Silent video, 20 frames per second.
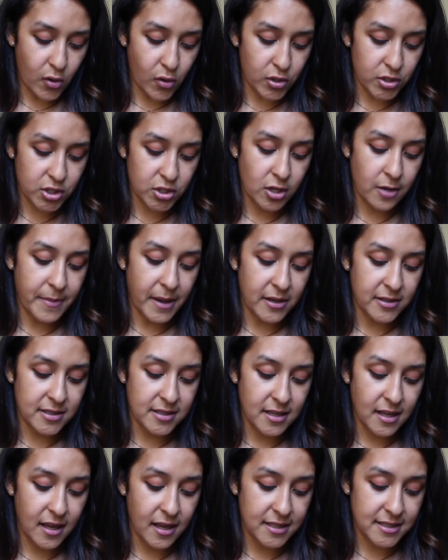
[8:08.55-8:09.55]
Also about
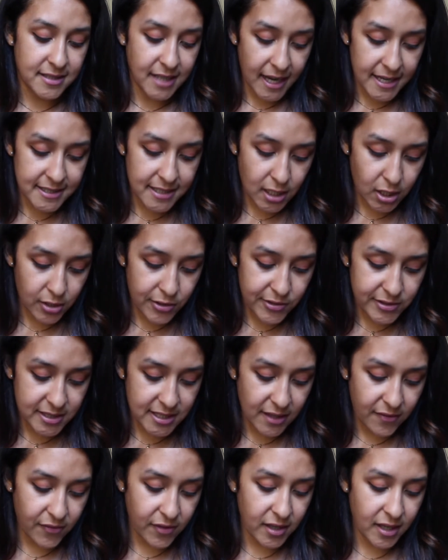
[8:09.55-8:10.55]
size
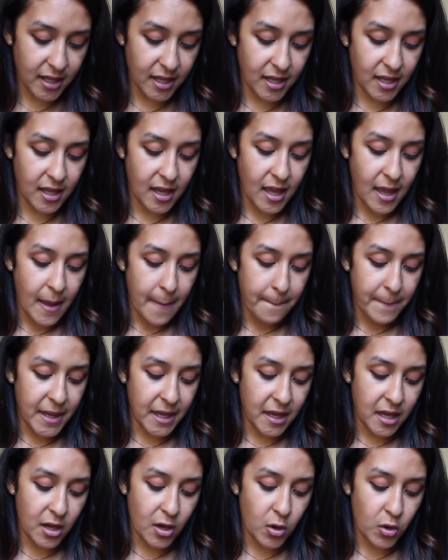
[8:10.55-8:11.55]
inclusivity,
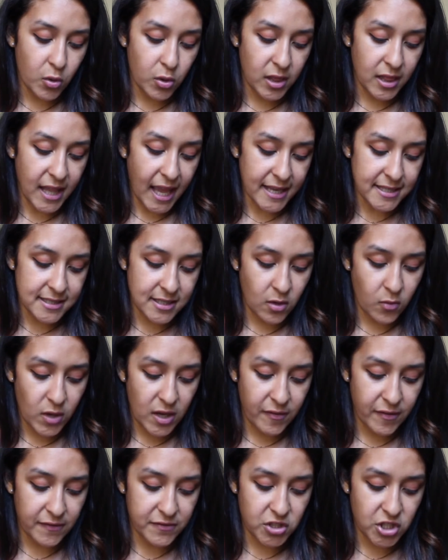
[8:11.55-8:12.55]
making a lasting
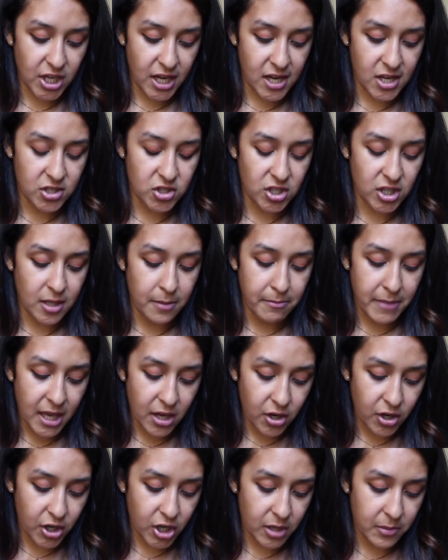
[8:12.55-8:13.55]
wave of change in the
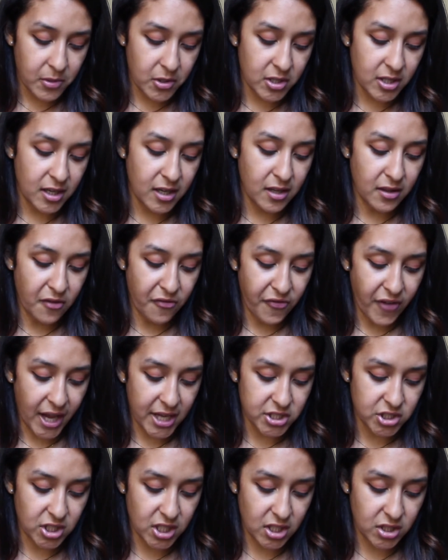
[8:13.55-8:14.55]
maker community, the
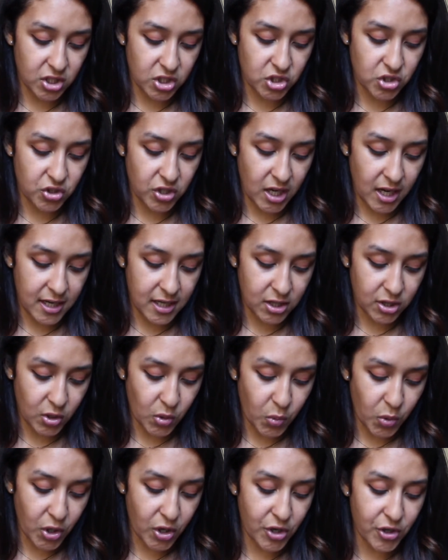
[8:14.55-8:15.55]
fashion industry, and in the
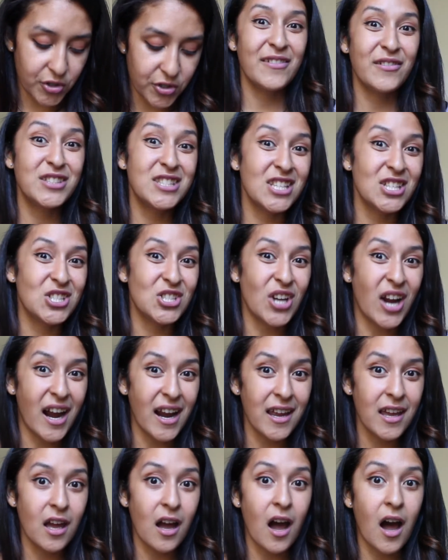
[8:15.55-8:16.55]
world. And to
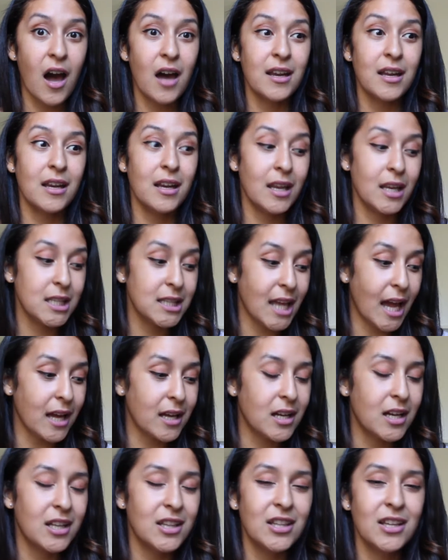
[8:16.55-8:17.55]
try it on and in
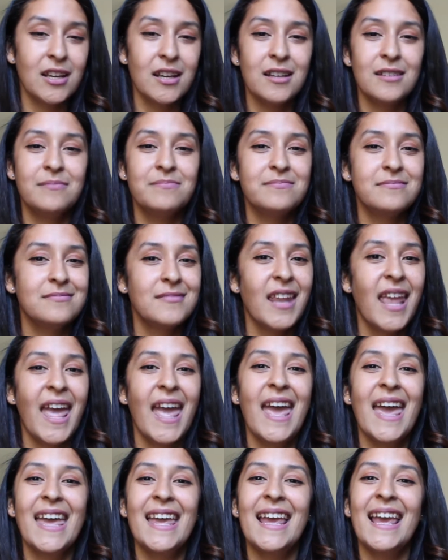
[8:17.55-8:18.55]
that color,
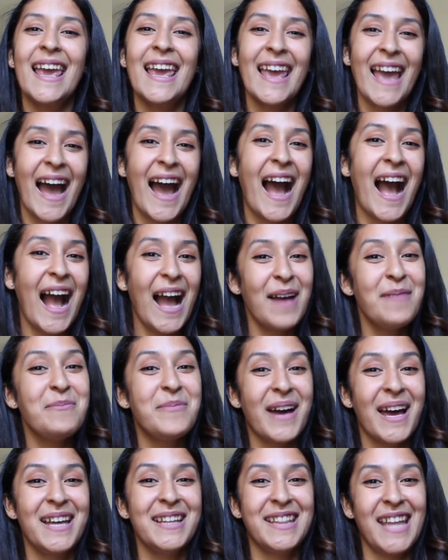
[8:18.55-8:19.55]
I'm
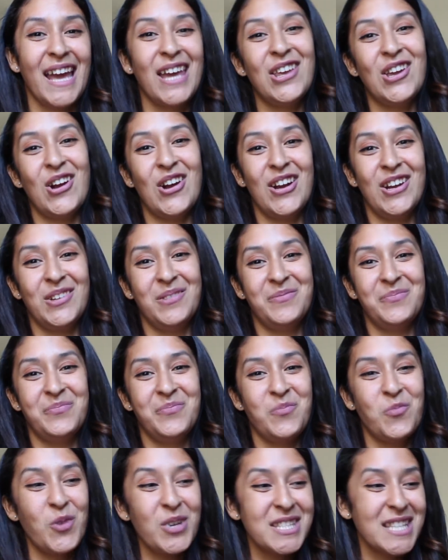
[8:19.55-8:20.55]
buying that yarn.
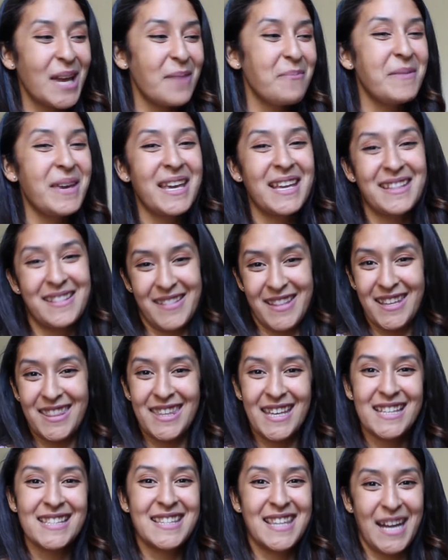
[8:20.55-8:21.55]
Once I make the
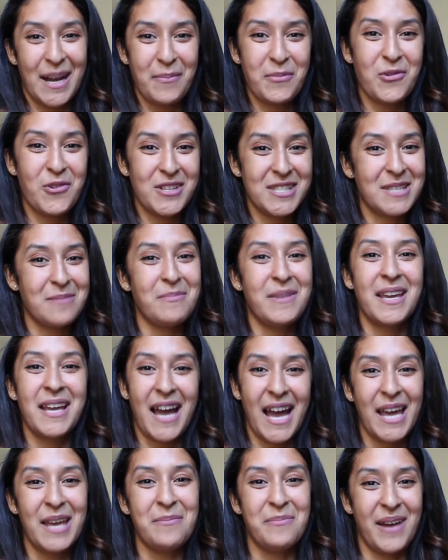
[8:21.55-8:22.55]
things that I'm going to make,
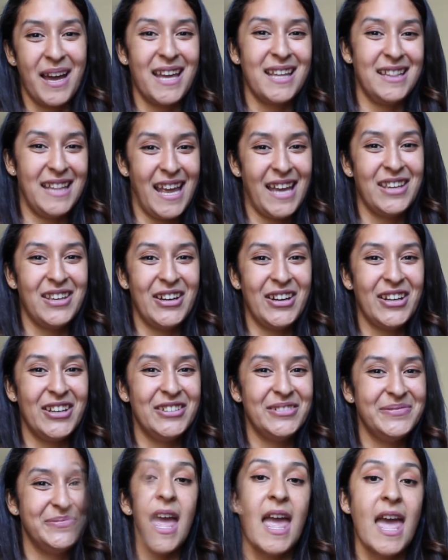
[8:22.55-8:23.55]
I am buying that
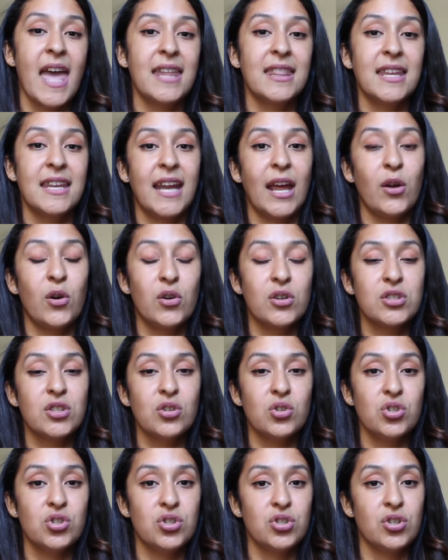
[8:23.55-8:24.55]
yarn. And then I
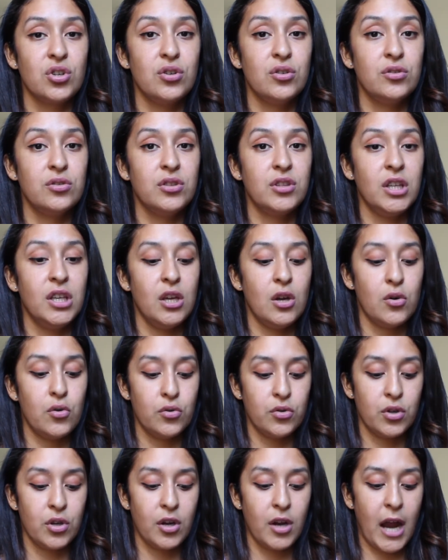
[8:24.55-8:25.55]
also showed the
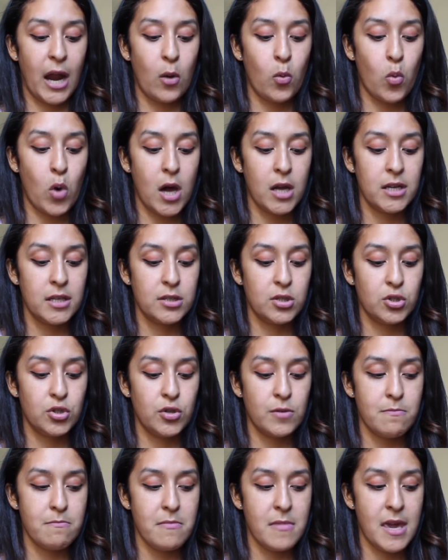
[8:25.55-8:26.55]
owner I wanted
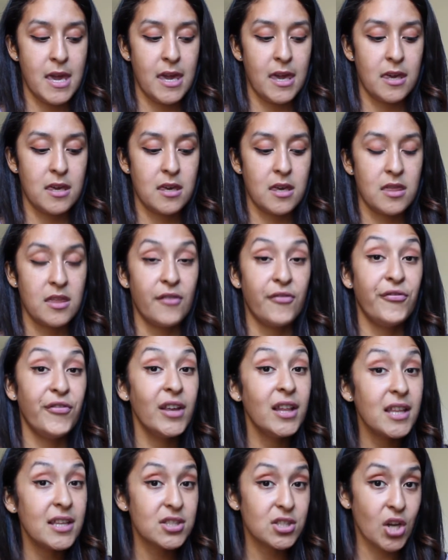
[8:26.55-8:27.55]
to make the
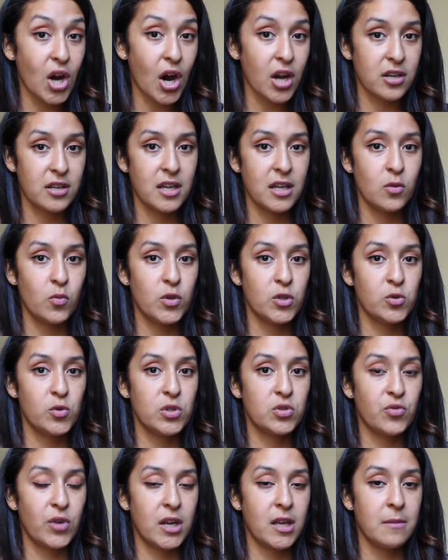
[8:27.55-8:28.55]
Felix cardigan, which
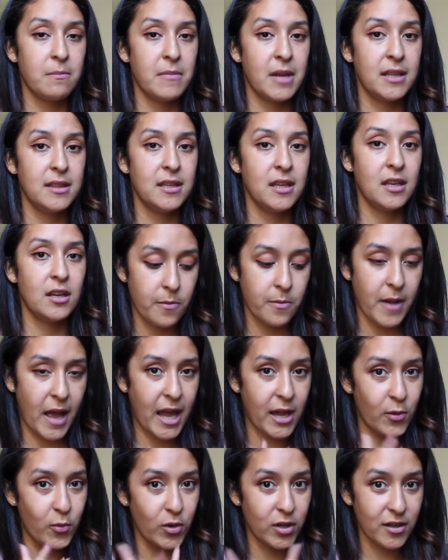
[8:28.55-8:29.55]
was recommended
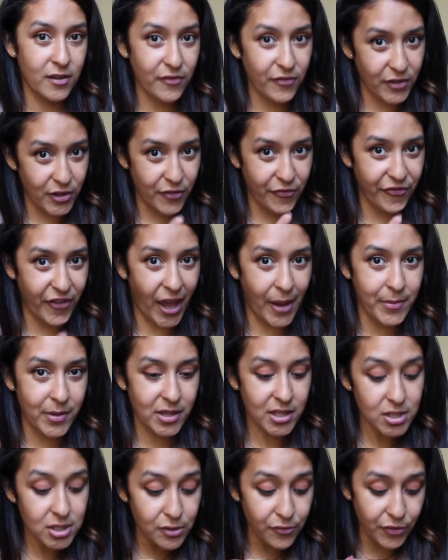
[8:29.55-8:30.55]
by one of you
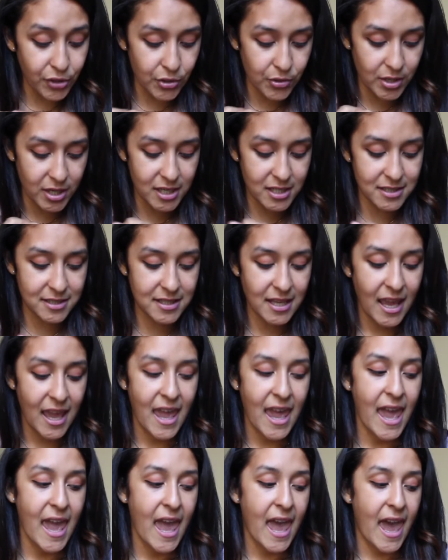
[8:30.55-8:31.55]
fabulous viewers.
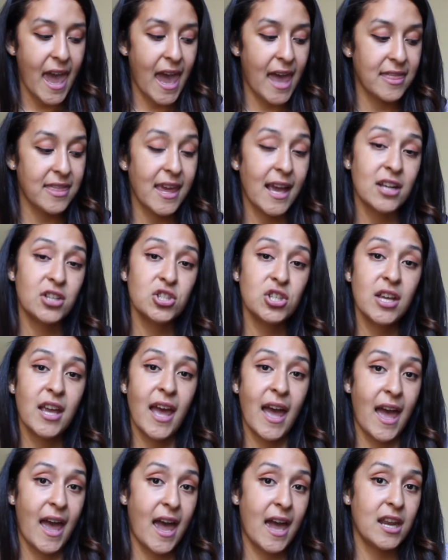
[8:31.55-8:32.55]
And they actually
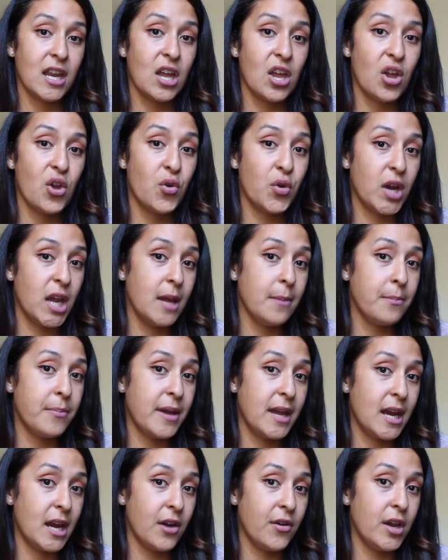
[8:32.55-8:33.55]
had a great
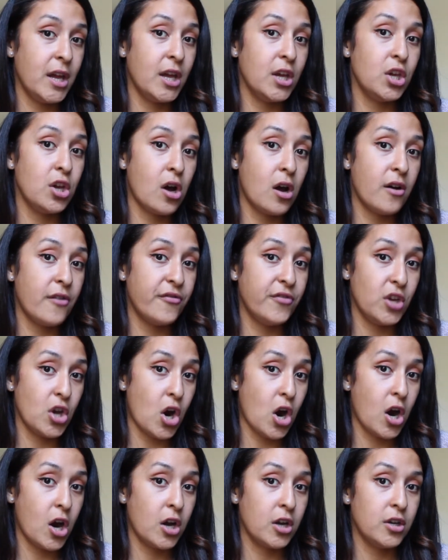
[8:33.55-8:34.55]
pairing of
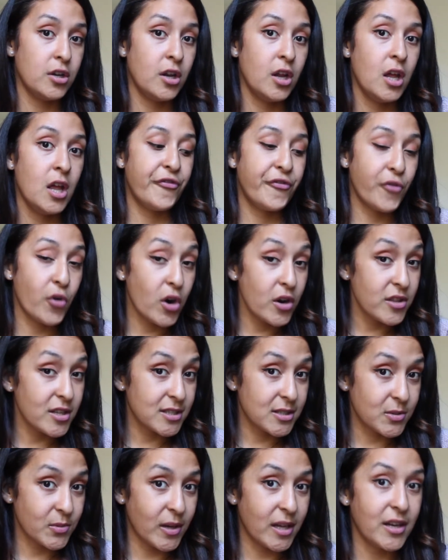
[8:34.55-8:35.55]
yarn for the
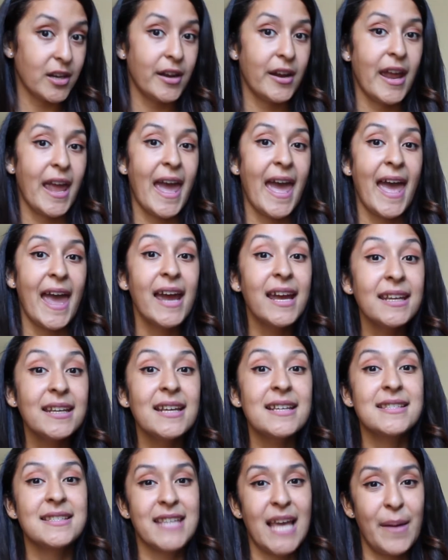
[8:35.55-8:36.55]
sweater and
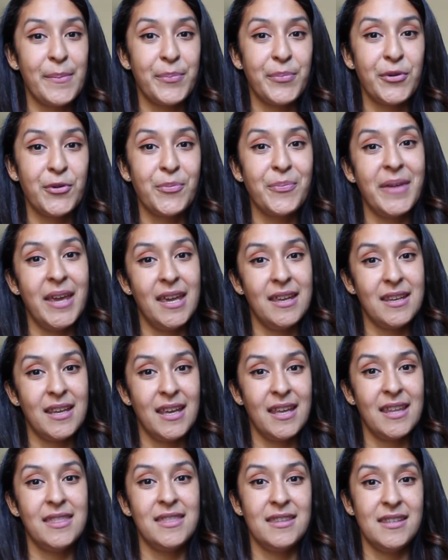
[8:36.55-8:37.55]
a sample made
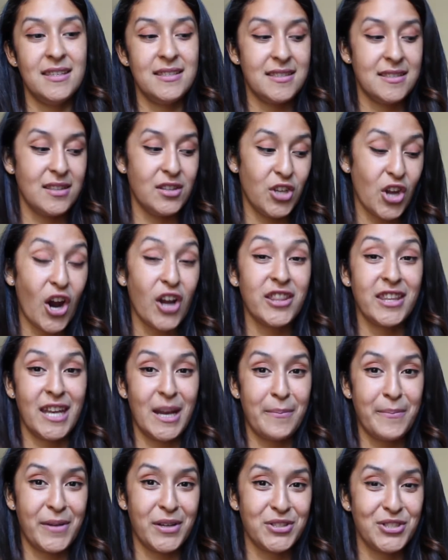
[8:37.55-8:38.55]
in this yarn that
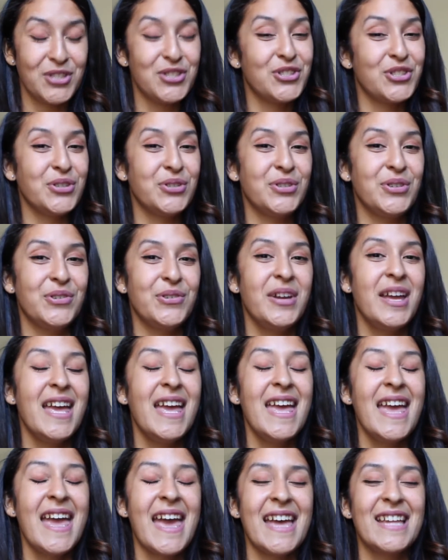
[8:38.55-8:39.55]
I'm about to show you.
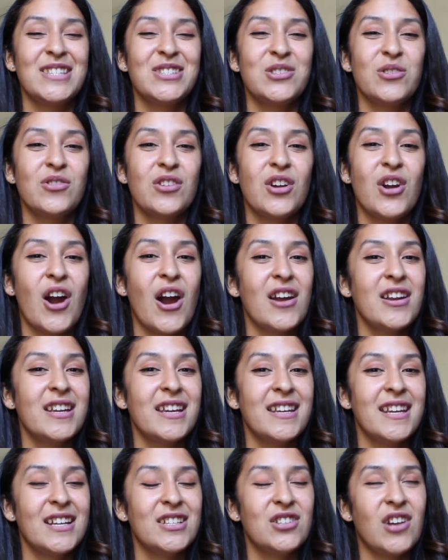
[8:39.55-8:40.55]
And so the
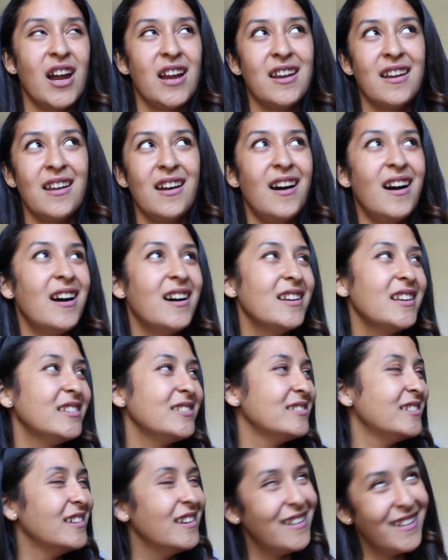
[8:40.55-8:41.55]
cardigan, I tried it
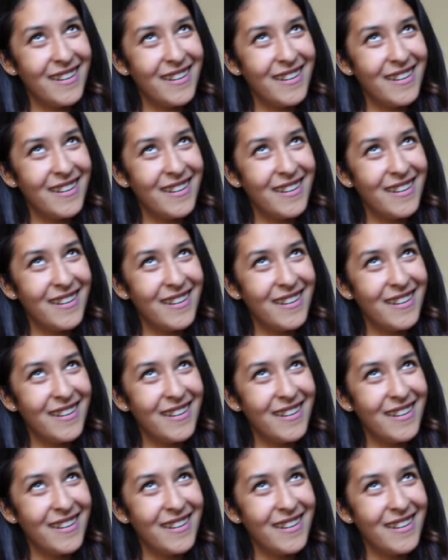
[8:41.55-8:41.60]
on.